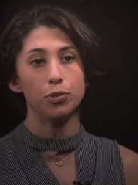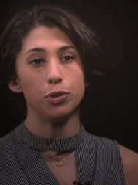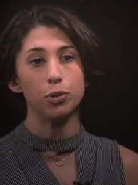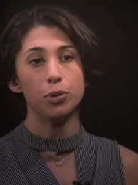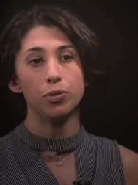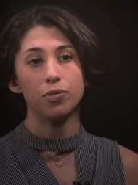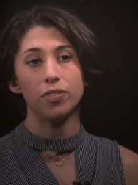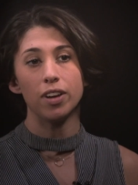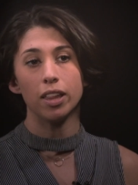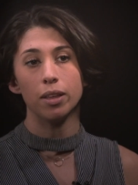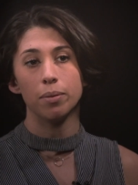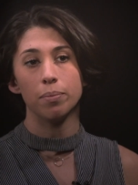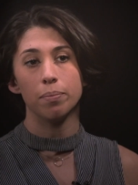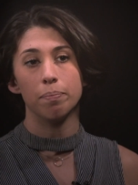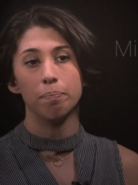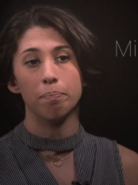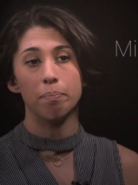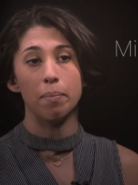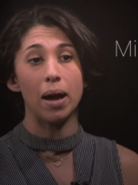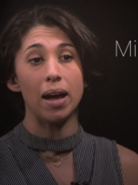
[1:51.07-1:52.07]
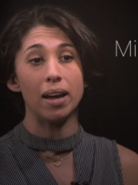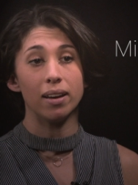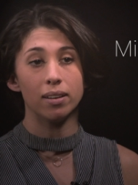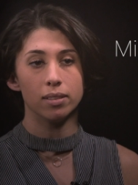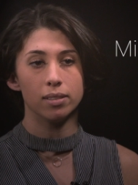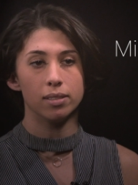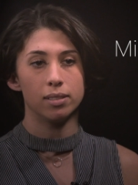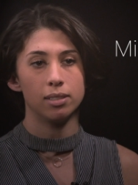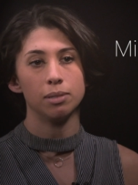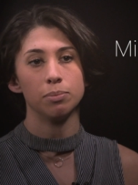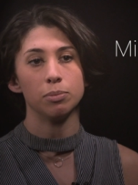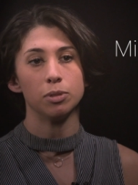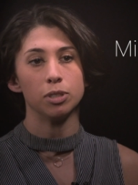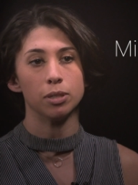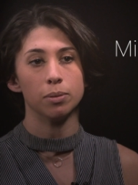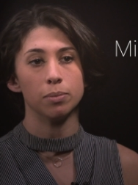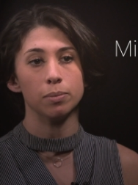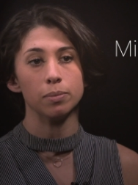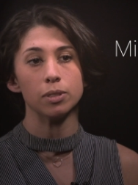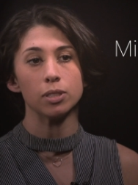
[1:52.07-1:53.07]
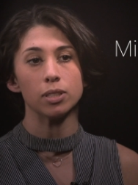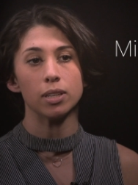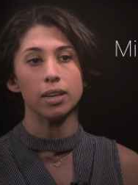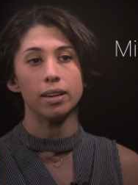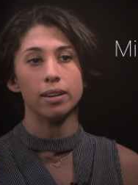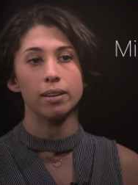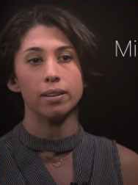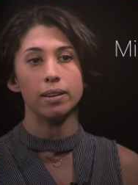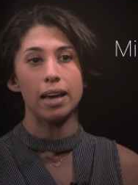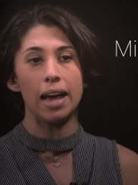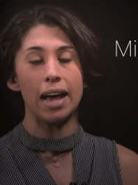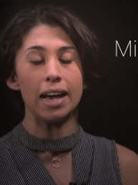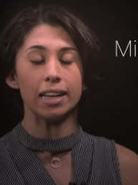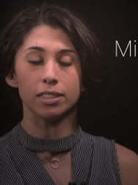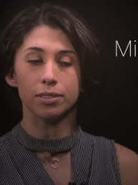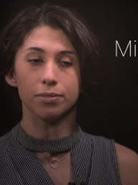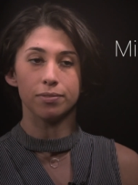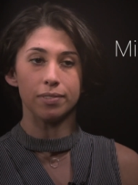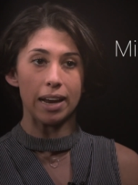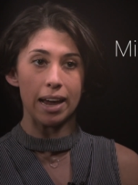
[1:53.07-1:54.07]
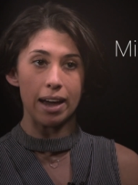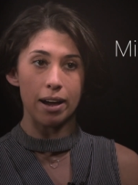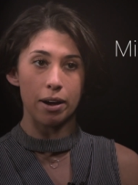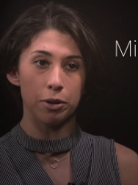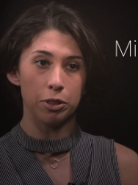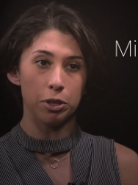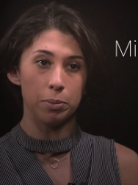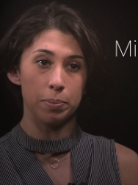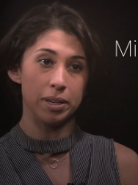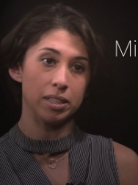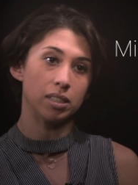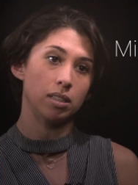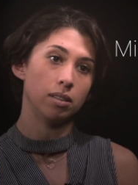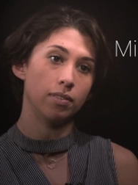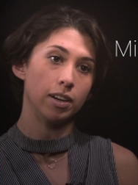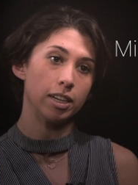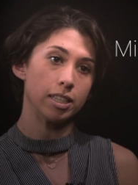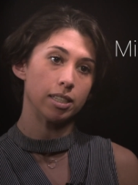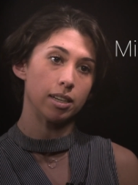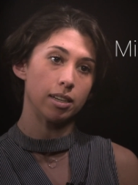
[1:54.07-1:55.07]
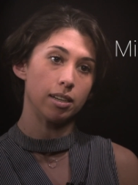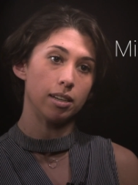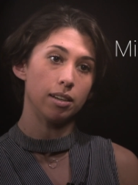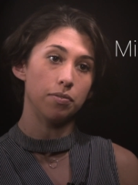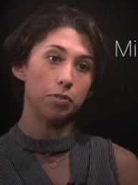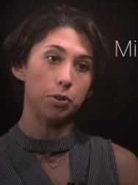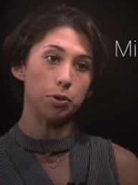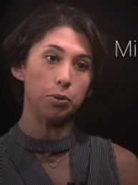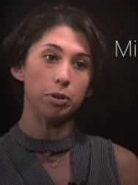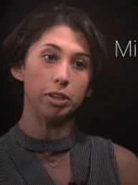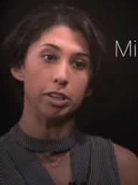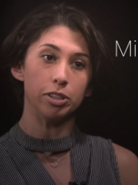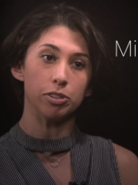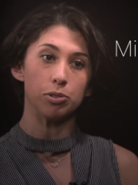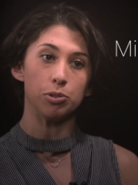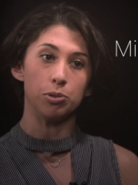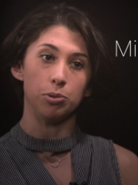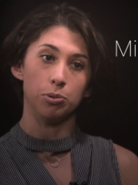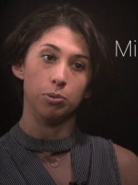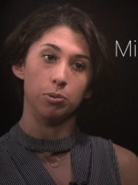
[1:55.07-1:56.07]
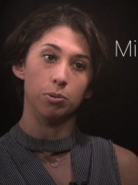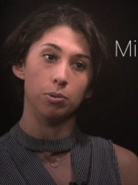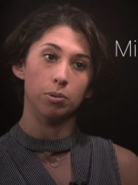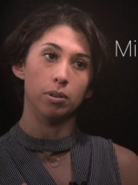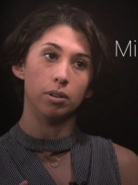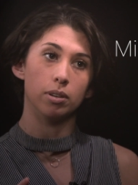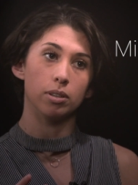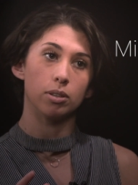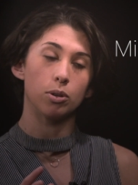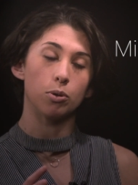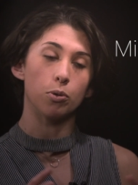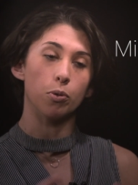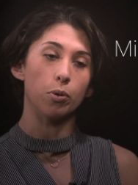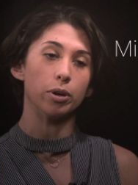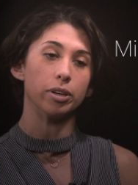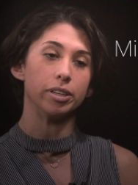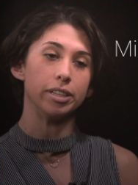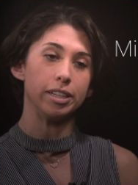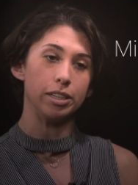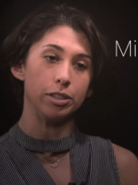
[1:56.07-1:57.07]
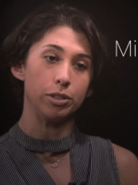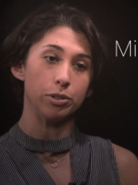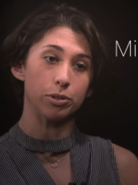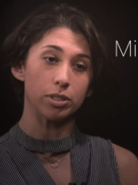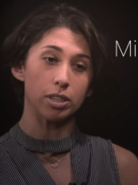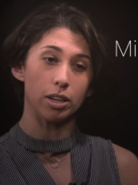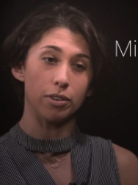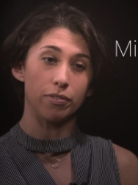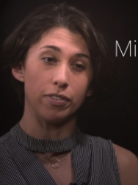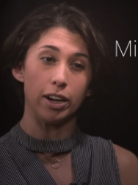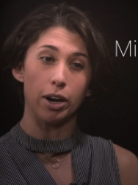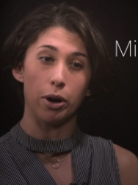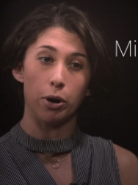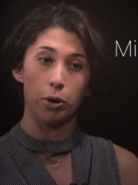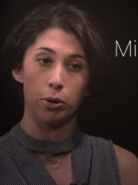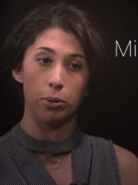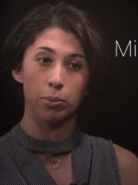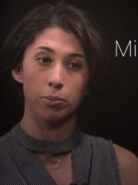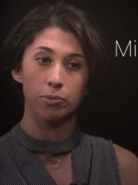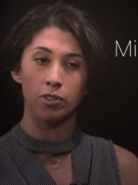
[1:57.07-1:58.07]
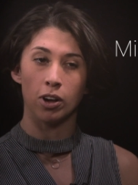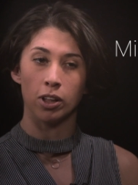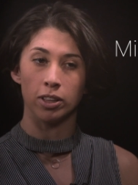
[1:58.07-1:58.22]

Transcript: if you develop mild symptoms, as of now, the best advice I can give you is to quarantine yourself at home